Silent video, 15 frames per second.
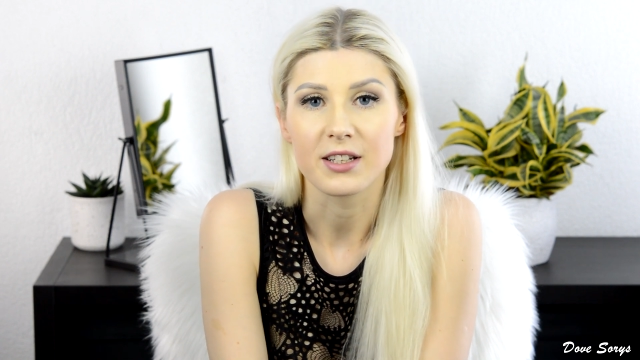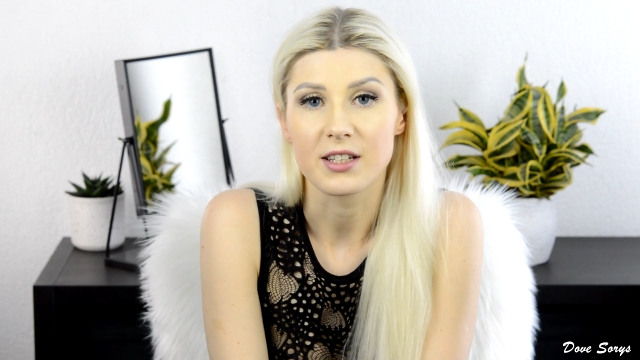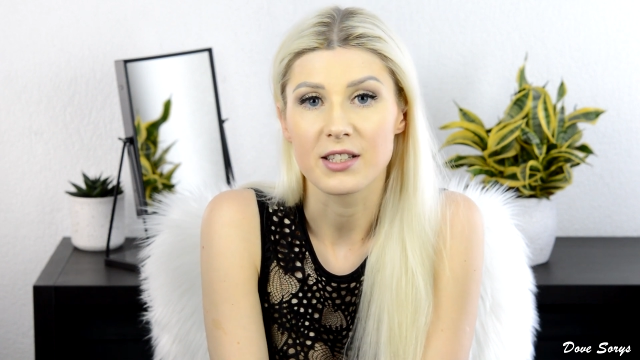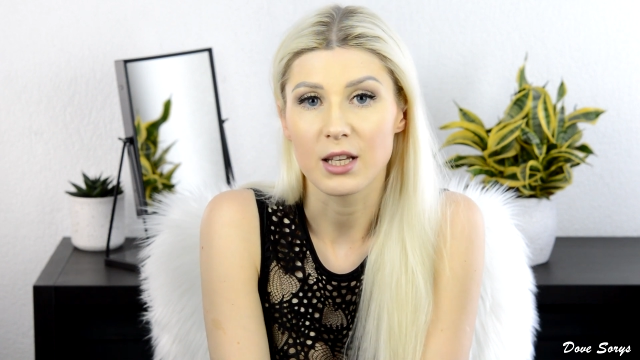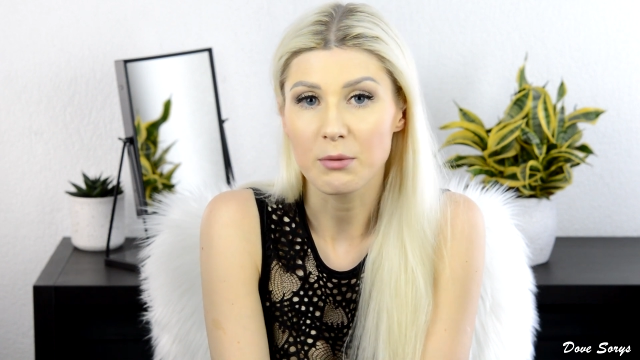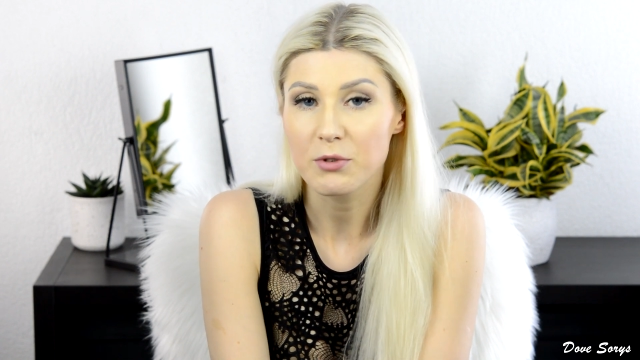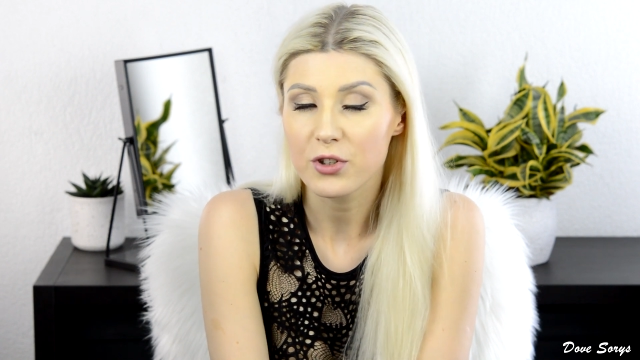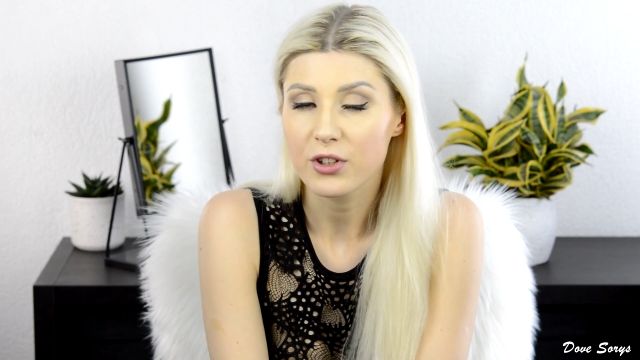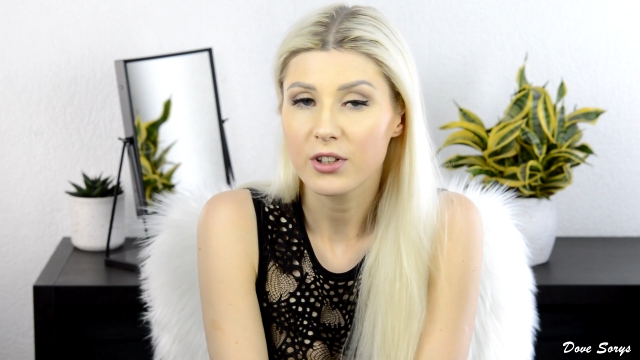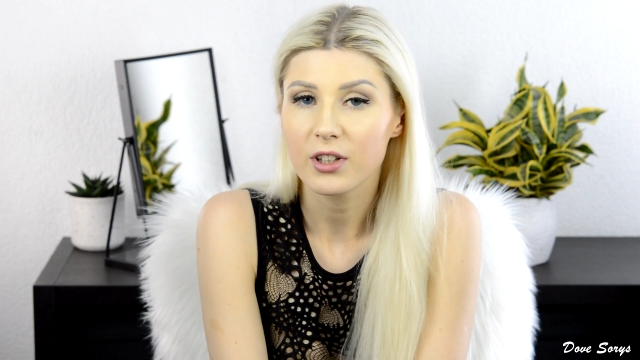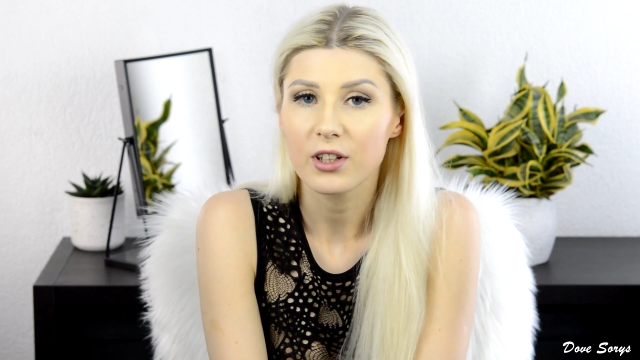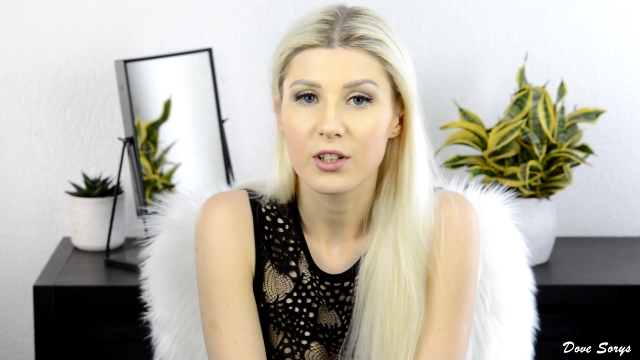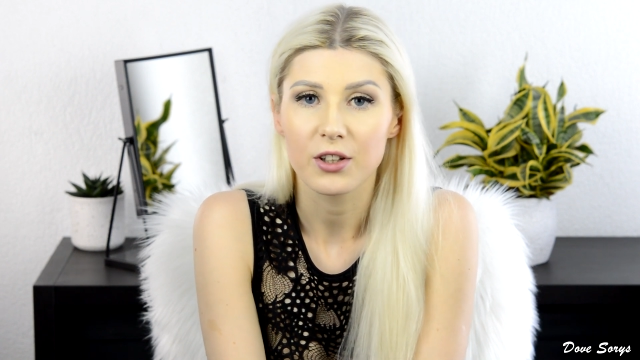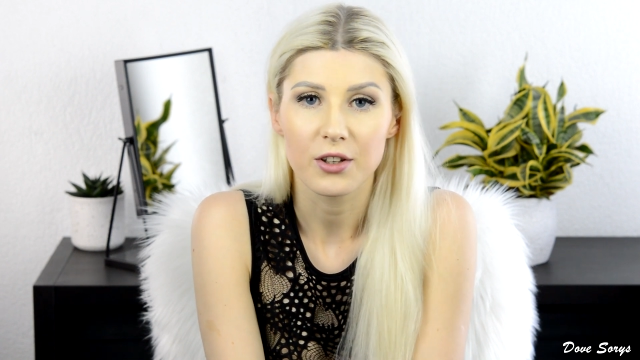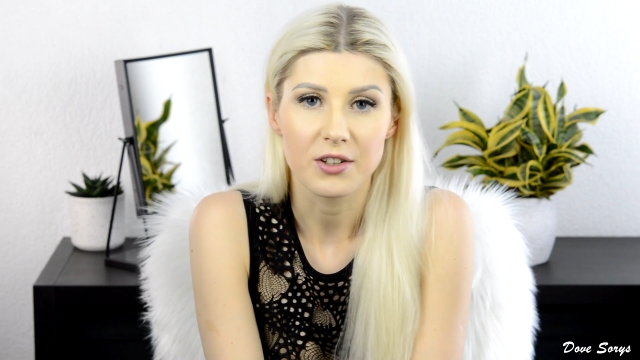
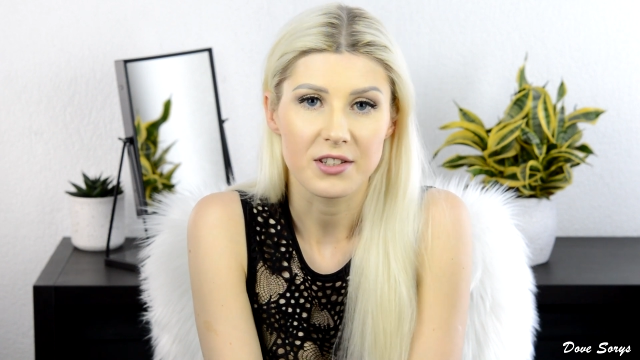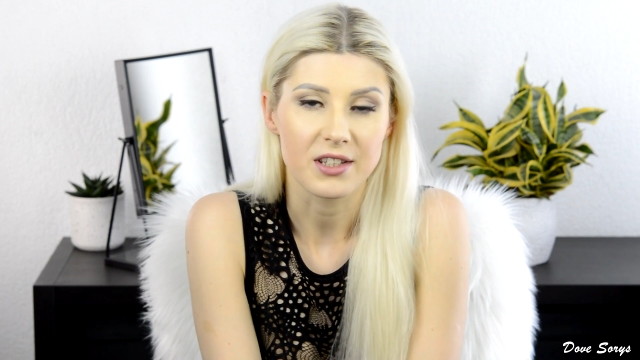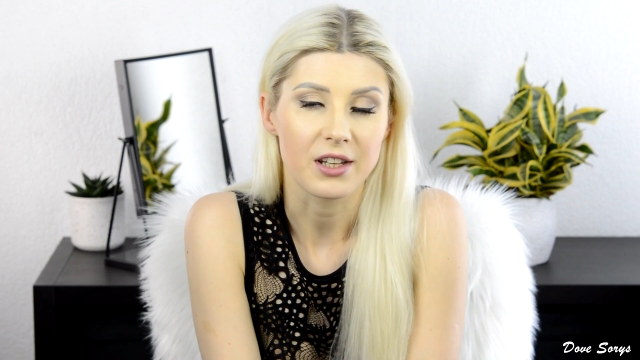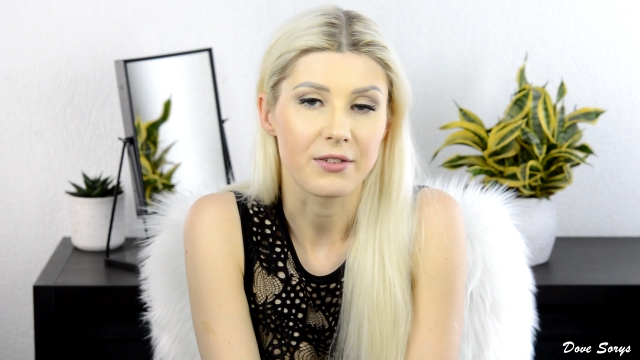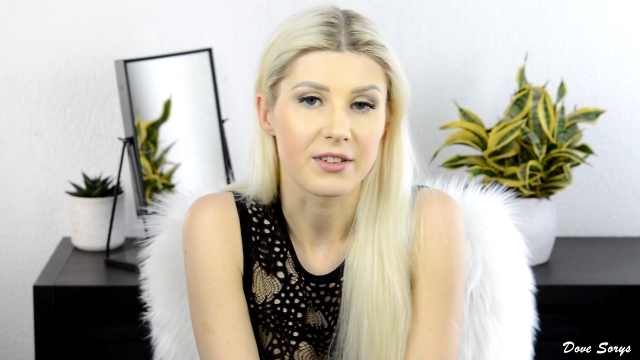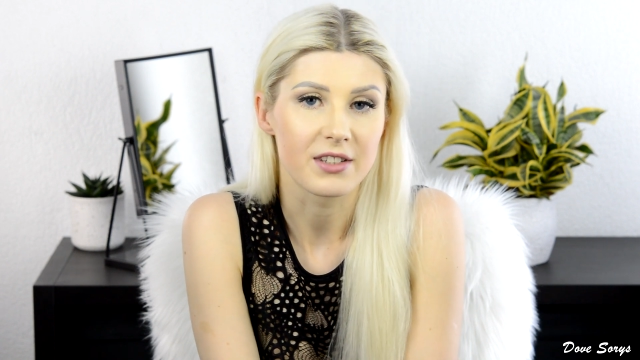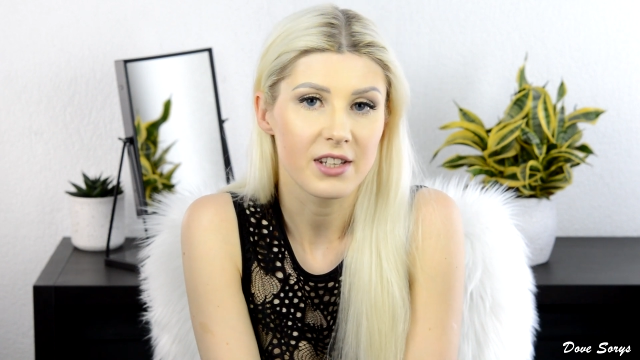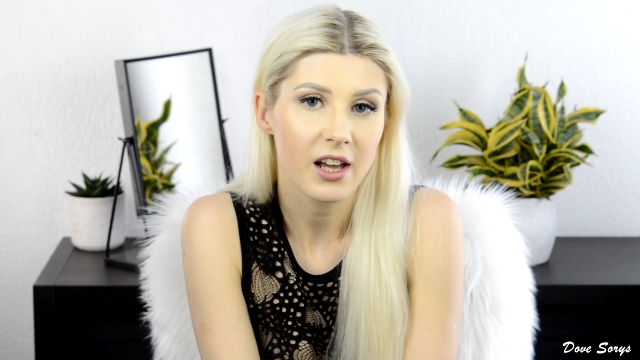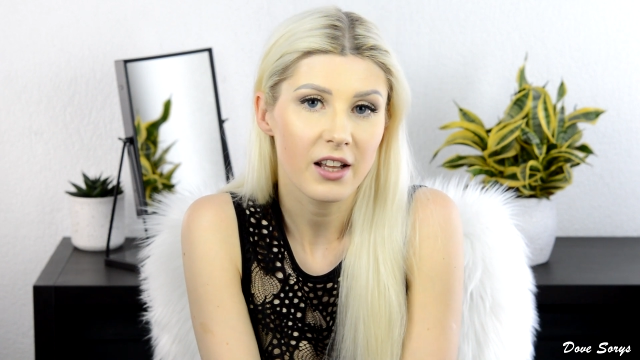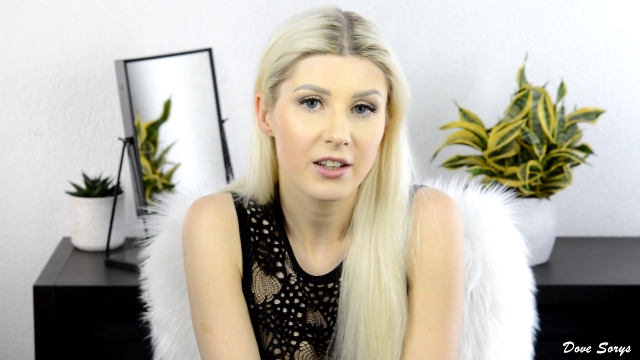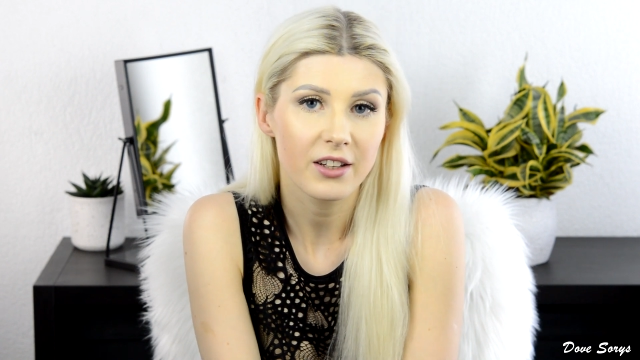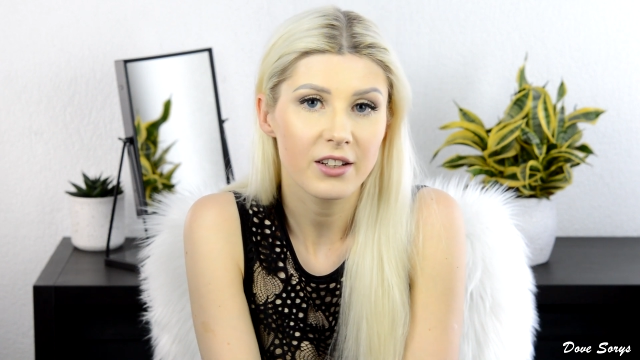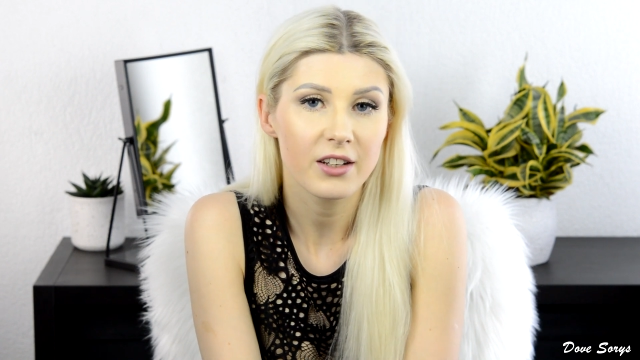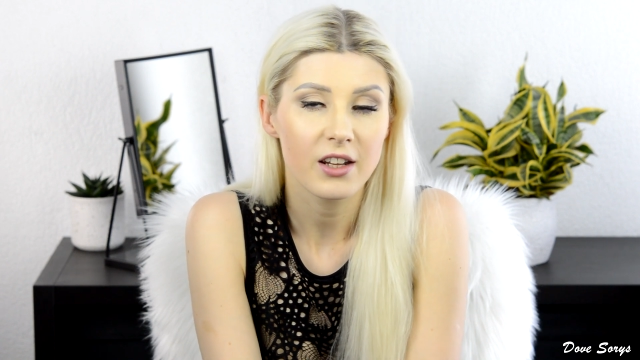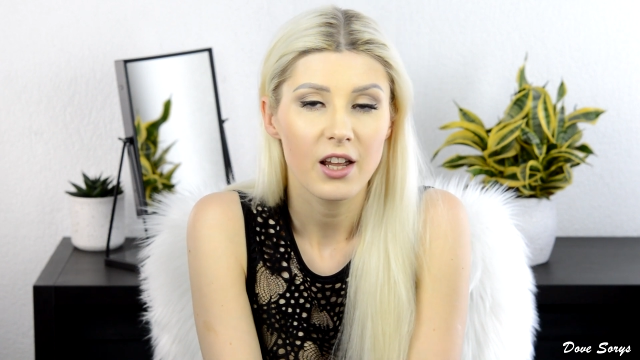exceptionally used at a
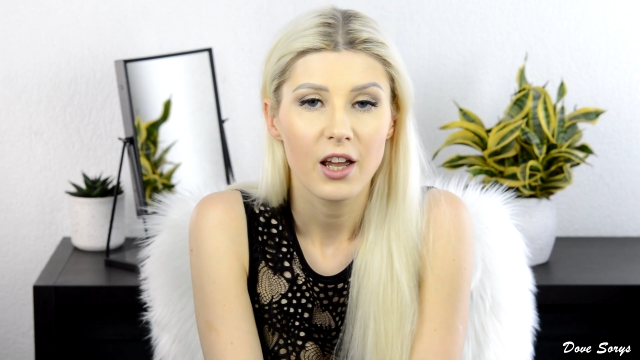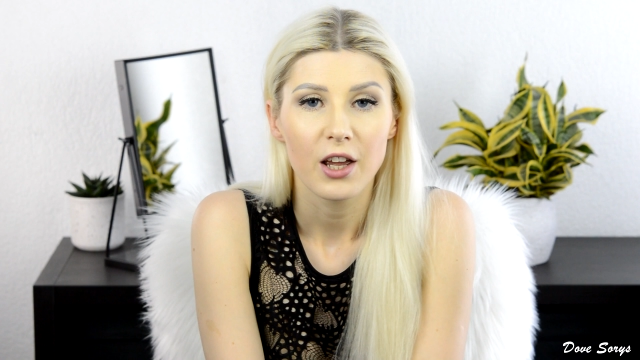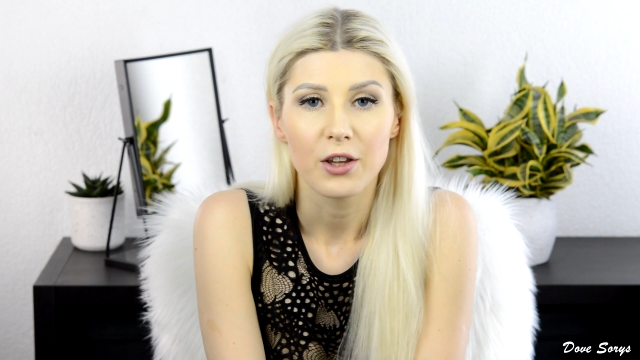salon.